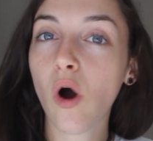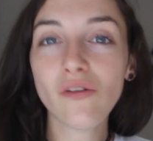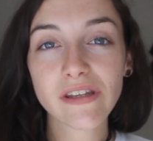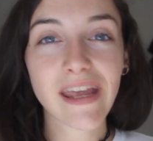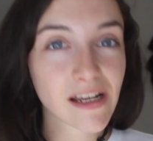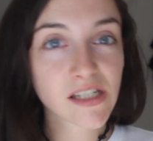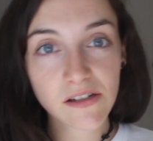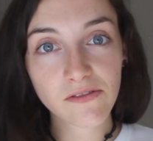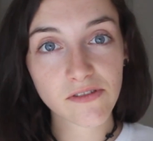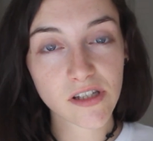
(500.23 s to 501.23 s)
all the
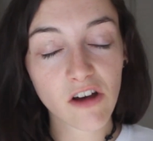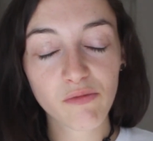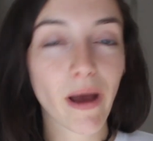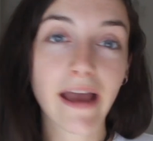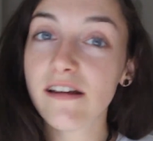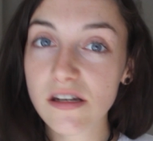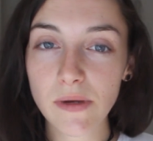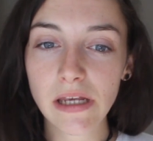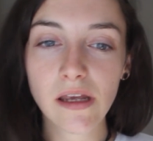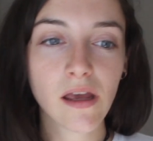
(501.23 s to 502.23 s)
negative stuff behind
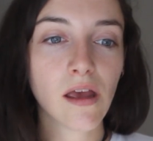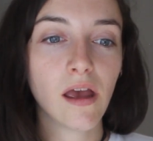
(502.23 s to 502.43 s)
me